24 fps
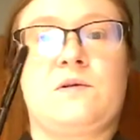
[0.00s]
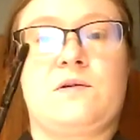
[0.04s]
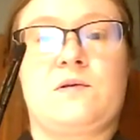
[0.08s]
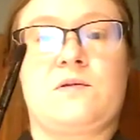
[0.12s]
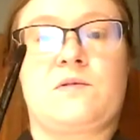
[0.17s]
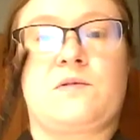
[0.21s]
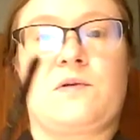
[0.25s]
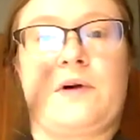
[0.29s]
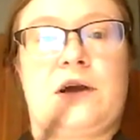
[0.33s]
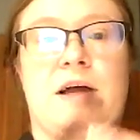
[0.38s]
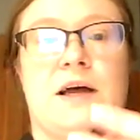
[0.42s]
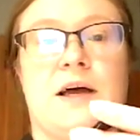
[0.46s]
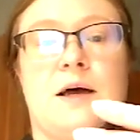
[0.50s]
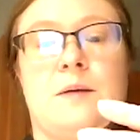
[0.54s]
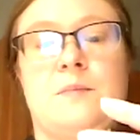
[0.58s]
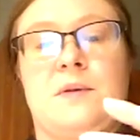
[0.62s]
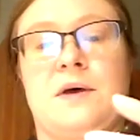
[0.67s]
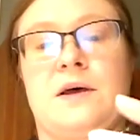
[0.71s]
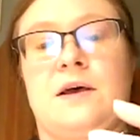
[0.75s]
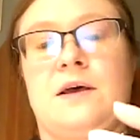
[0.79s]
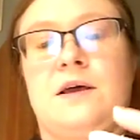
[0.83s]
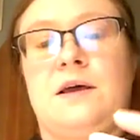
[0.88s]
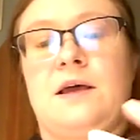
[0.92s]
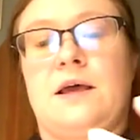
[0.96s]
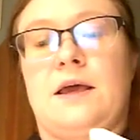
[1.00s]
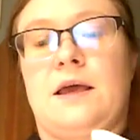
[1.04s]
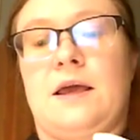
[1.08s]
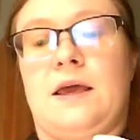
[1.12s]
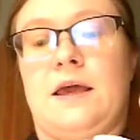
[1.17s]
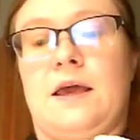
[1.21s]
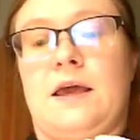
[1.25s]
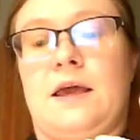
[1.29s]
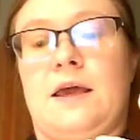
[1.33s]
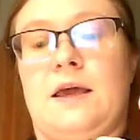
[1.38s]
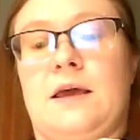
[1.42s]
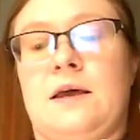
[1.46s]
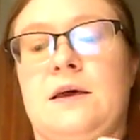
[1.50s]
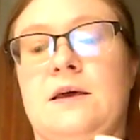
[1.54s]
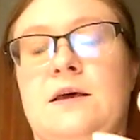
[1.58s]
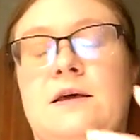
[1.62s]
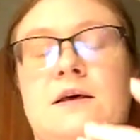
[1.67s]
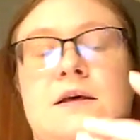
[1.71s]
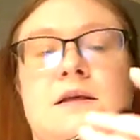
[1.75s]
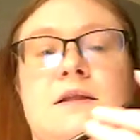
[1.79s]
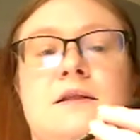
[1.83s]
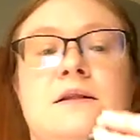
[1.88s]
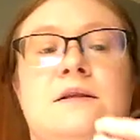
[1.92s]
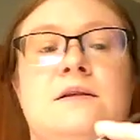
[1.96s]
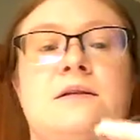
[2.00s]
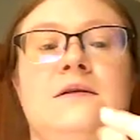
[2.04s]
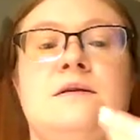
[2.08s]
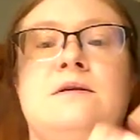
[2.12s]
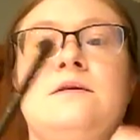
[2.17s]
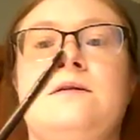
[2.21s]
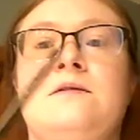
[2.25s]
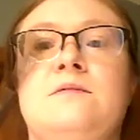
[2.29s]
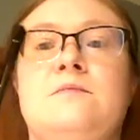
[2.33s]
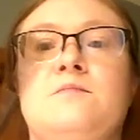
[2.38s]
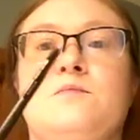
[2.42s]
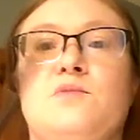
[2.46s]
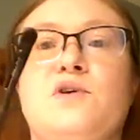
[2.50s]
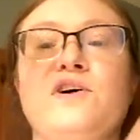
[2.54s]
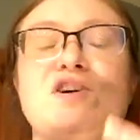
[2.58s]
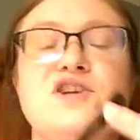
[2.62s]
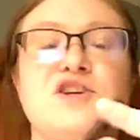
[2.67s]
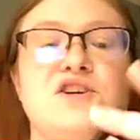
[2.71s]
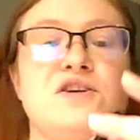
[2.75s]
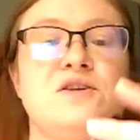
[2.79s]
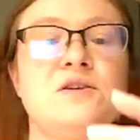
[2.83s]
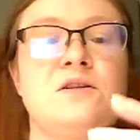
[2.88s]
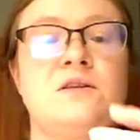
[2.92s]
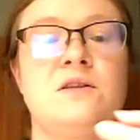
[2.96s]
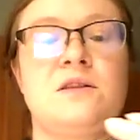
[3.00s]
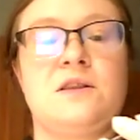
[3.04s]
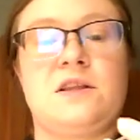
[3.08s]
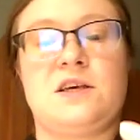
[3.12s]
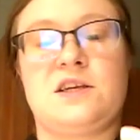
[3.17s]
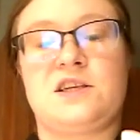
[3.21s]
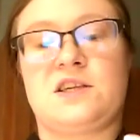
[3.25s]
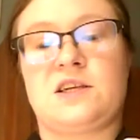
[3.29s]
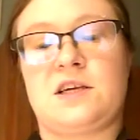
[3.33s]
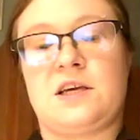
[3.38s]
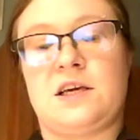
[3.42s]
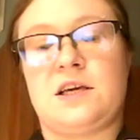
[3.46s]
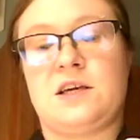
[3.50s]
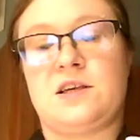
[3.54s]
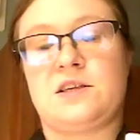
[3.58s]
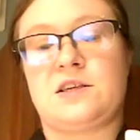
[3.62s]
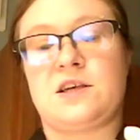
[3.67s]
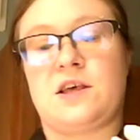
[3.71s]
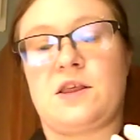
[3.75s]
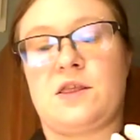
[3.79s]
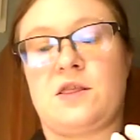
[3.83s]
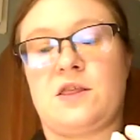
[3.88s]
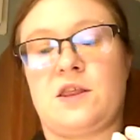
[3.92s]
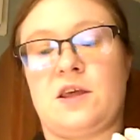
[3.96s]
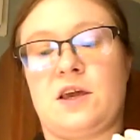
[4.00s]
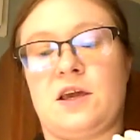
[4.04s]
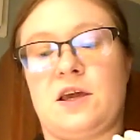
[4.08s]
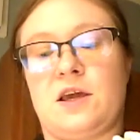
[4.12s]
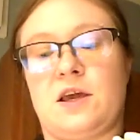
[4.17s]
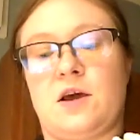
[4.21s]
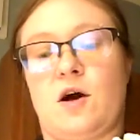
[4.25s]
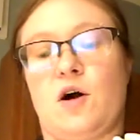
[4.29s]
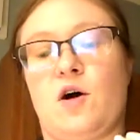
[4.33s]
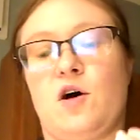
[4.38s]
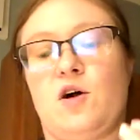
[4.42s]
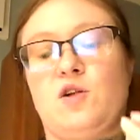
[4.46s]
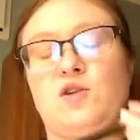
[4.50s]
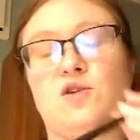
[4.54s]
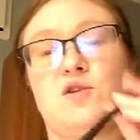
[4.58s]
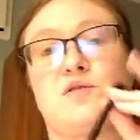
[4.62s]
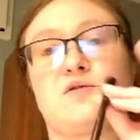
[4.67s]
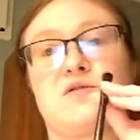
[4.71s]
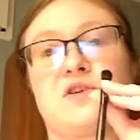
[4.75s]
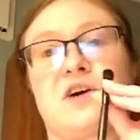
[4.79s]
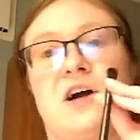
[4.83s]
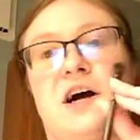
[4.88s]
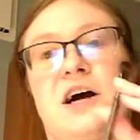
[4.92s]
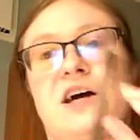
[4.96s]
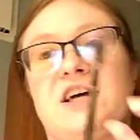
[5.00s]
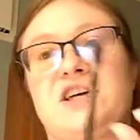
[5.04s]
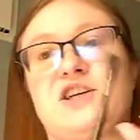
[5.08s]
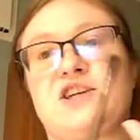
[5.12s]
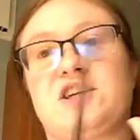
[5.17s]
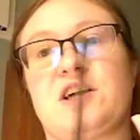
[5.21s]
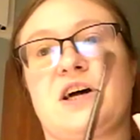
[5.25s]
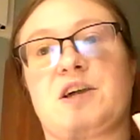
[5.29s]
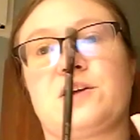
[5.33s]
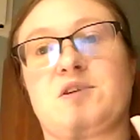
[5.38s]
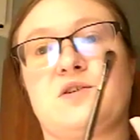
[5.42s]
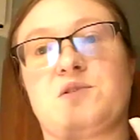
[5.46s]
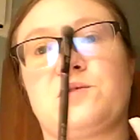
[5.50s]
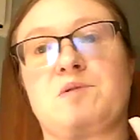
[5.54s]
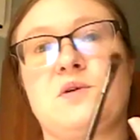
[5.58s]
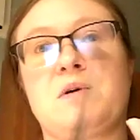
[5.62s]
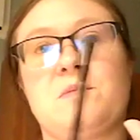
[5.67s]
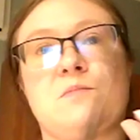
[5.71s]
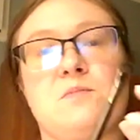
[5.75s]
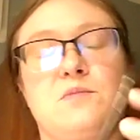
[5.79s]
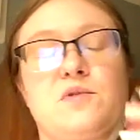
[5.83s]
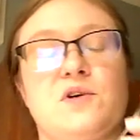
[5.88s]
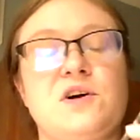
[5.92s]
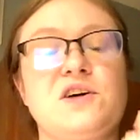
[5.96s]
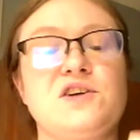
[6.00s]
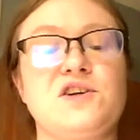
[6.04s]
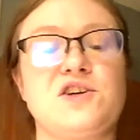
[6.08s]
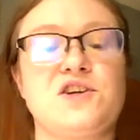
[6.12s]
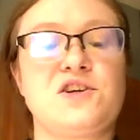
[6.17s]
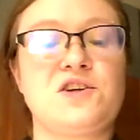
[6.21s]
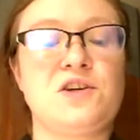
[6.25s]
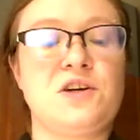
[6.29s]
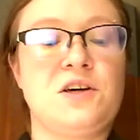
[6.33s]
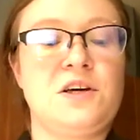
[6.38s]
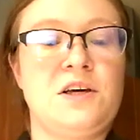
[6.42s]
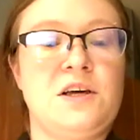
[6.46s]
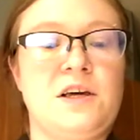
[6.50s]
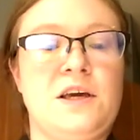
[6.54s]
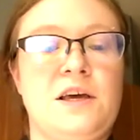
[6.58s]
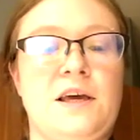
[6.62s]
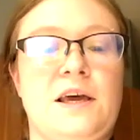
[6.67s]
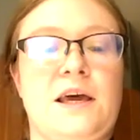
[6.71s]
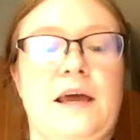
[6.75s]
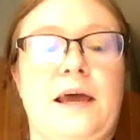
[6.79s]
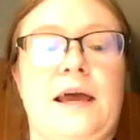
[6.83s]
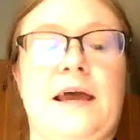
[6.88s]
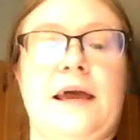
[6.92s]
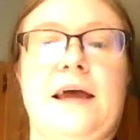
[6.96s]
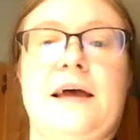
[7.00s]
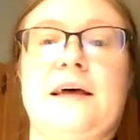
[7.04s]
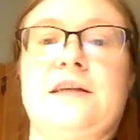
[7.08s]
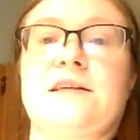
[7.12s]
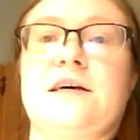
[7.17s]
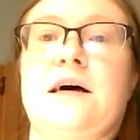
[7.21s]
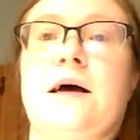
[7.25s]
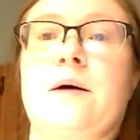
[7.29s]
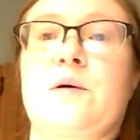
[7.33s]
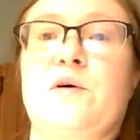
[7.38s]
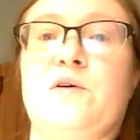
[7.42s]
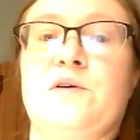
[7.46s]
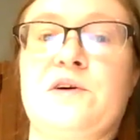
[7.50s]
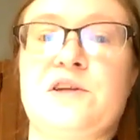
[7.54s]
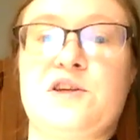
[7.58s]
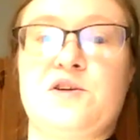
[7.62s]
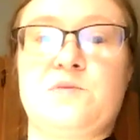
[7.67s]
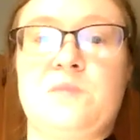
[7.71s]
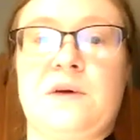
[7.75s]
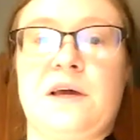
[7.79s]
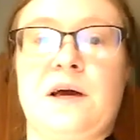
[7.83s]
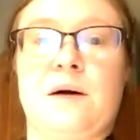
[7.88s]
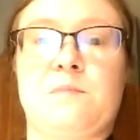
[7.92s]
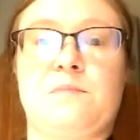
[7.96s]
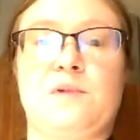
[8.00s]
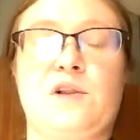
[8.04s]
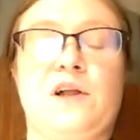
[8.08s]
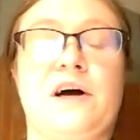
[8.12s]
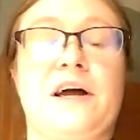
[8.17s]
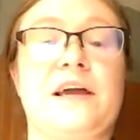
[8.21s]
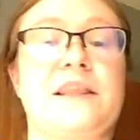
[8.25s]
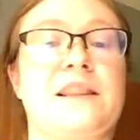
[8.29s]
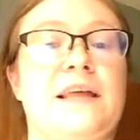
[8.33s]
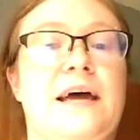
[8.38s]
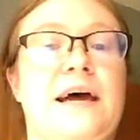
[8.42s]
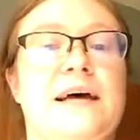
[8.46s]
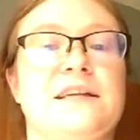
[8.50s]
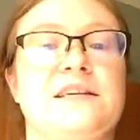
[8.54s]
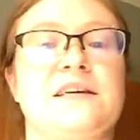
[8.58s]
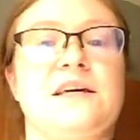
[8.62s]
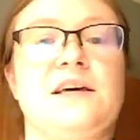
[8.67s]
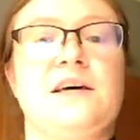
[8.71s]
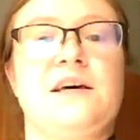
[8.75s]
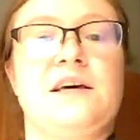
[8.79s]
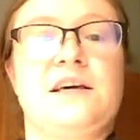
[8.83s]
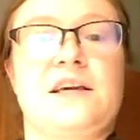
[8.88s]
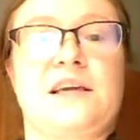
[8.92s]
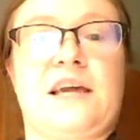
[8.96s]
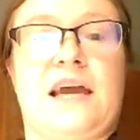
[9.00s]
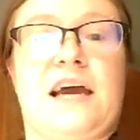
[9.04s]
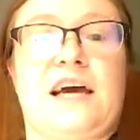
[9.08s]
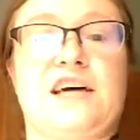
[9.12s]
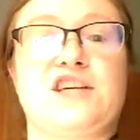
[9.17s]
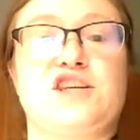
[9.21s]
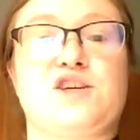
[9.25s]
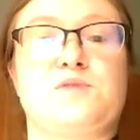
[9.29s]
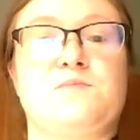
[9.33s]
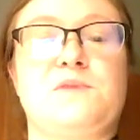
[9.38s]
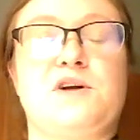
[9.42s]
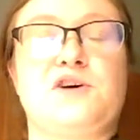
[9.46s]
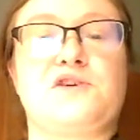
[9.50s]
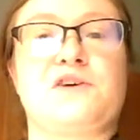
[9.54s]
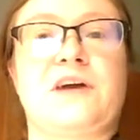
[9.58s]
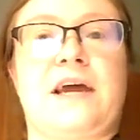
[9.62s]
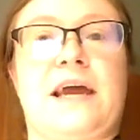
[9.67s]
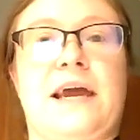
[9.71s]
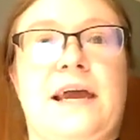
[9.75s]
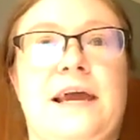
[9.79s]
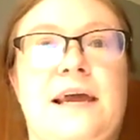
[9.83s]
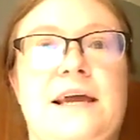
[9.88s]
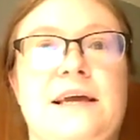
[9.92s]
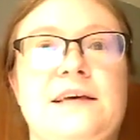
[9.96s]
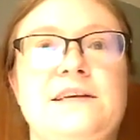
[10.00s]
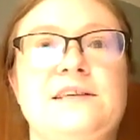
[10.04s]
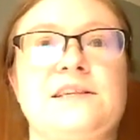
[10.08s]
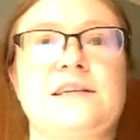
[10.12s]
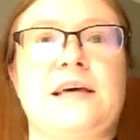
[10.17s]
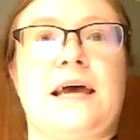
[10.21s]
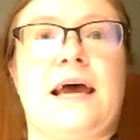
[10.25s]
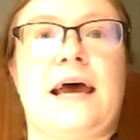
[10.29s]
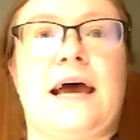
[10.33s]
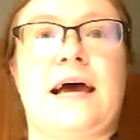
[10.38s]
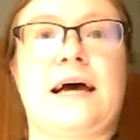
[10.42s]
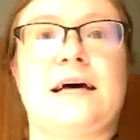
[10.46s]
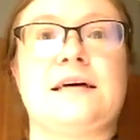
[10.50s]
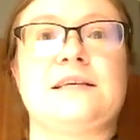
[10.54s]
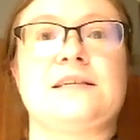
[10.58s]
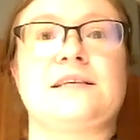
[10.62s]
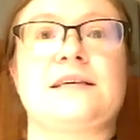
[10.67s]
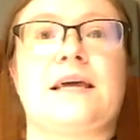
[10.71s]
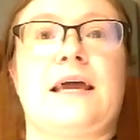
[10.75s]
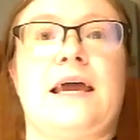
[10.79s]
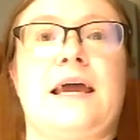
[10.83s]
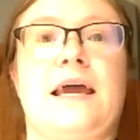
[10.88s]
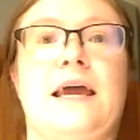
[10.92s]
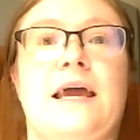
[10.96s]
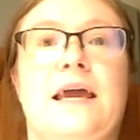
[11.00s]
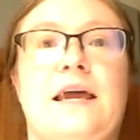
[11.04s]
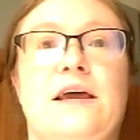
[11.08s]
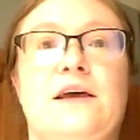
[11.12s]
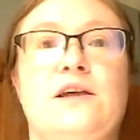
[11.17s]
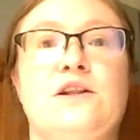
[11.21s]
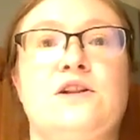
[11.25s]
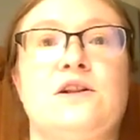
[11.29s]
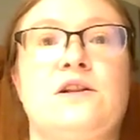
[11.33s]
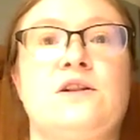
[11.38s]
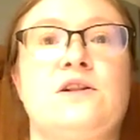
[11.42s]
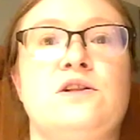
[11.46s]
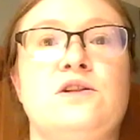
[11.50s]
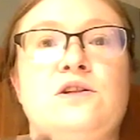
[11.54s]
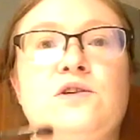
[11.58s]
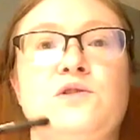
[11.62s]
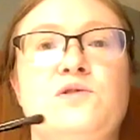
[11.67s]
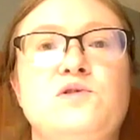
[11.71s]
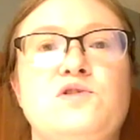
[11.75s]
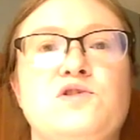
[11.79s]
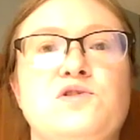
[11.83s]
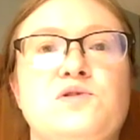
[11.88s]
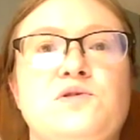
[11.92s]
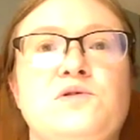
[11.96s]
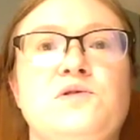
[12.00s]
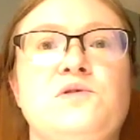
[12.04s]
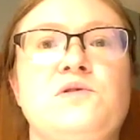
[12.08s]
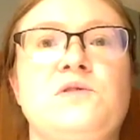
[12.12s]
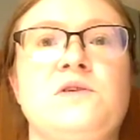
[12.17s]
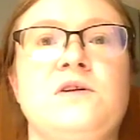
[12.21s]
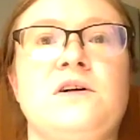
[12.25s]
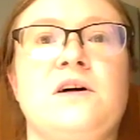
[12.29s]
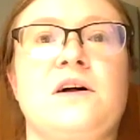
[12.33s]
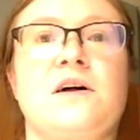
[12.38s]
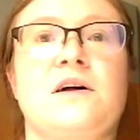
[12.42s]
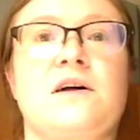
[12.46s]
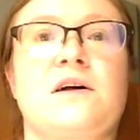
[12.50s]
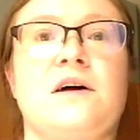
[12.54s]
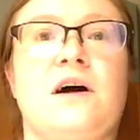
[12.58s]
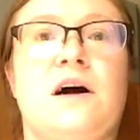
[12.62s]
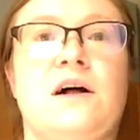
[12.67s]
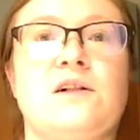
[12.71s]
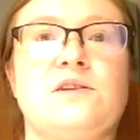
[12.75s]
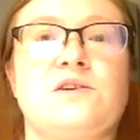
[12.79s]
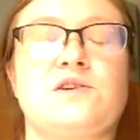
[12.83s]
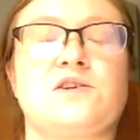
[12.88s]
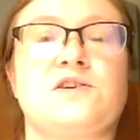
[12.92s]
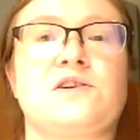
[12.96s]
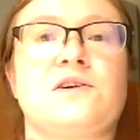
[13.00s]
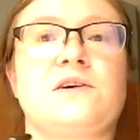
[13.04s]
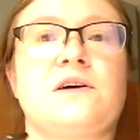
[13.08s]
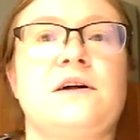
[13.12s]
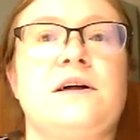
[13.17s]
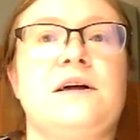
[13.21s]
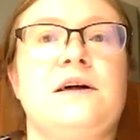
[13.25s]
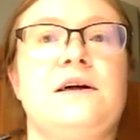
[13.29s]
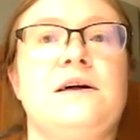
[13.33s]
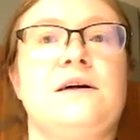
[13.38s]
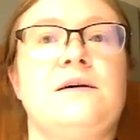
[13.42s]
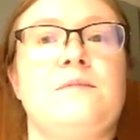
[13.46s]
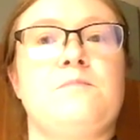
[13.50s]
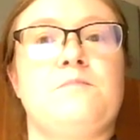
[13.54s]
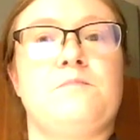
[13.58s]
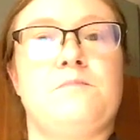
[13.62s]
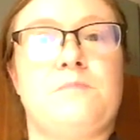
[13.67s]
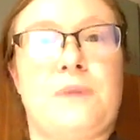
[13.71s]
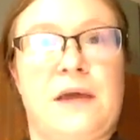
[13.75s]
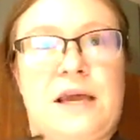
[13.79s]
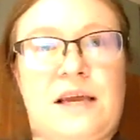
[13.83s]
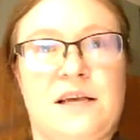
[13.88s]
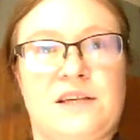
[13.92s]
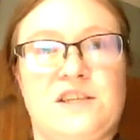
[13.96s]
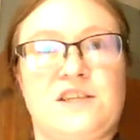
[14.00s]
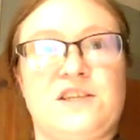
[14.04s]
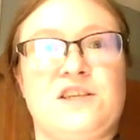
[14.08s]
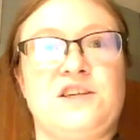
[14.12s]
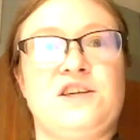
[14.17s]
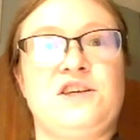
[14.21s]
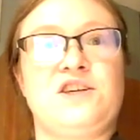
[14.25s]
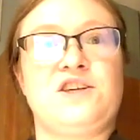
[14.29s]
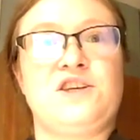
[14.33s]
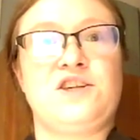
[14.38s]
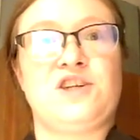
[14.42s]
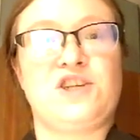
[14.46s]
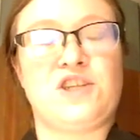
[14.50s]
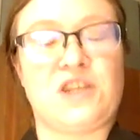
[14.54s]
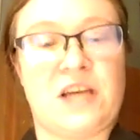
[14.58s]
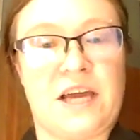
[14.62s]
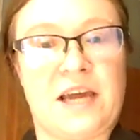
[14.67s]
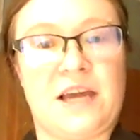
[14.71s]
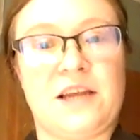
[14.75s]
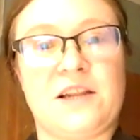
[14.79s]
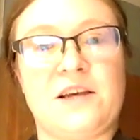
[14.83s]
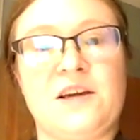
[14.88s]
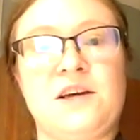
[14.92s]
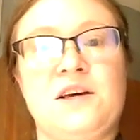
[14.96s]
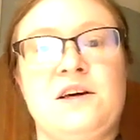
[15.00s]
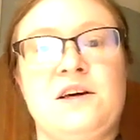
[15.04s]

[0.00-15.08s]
Grab a brush. This is the all over eyeshadow brush, and I'm going to be applying that Cashmere Haze as a neutral color base shade